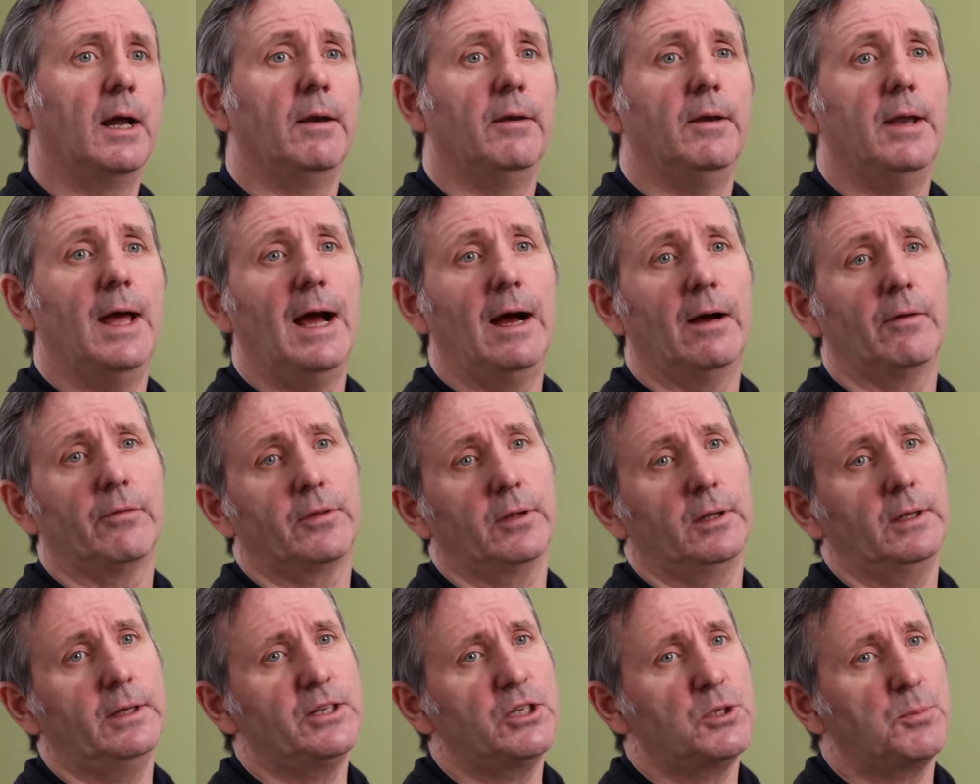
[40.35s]
Now,
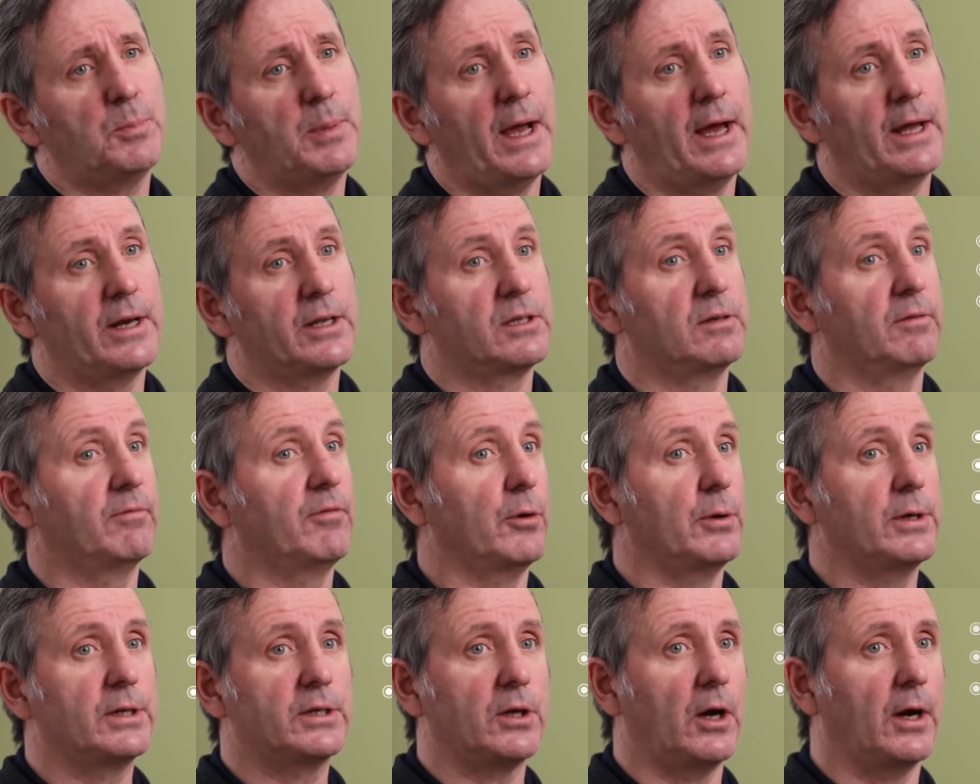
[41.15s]
the leach pad is a
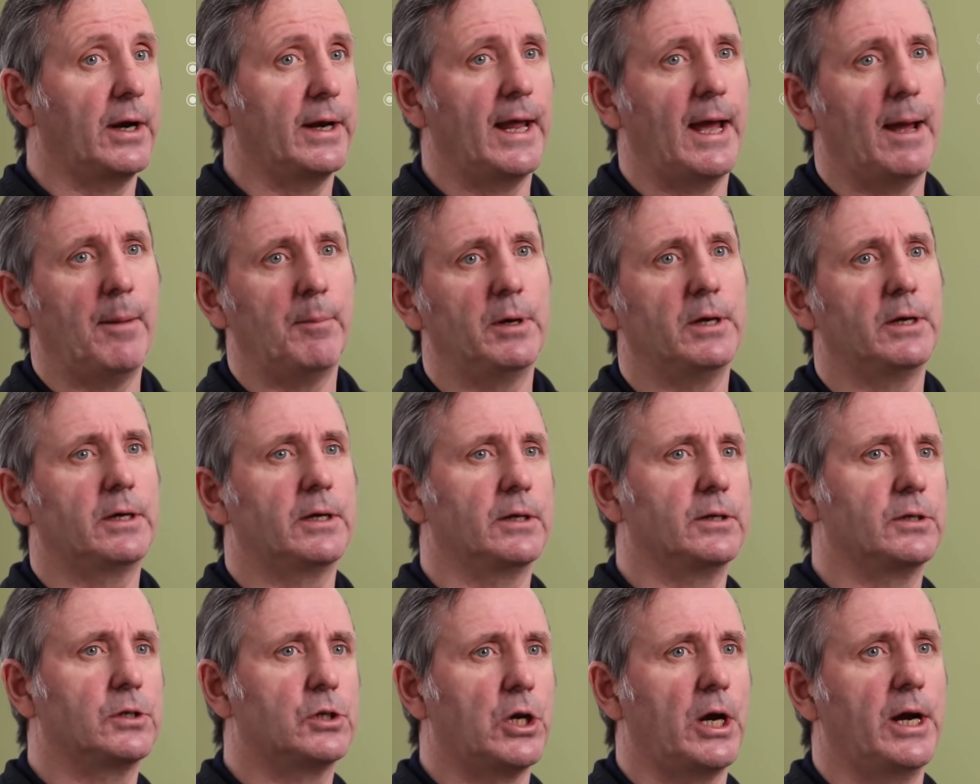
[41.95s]
very dynamic
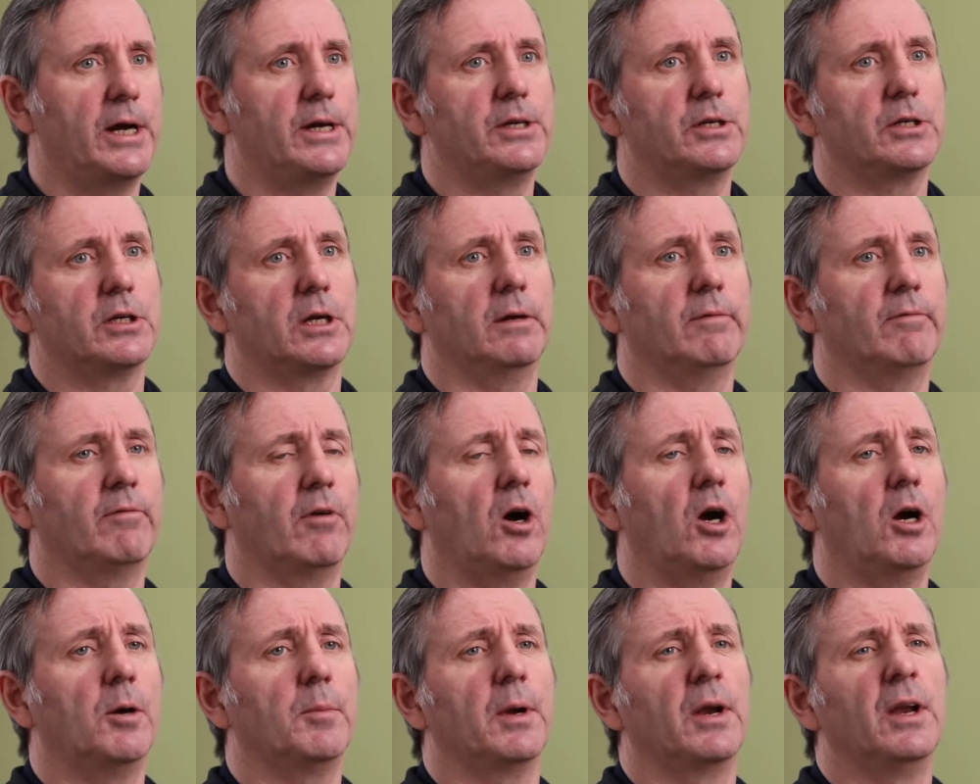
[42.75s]
and changing
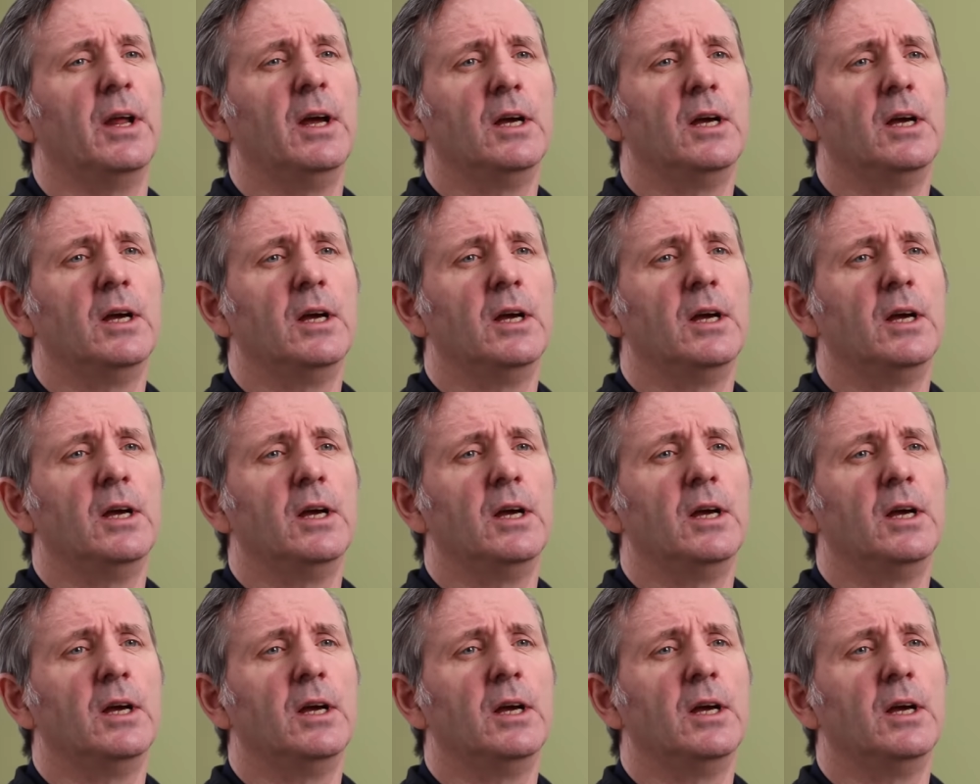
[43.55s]
environment,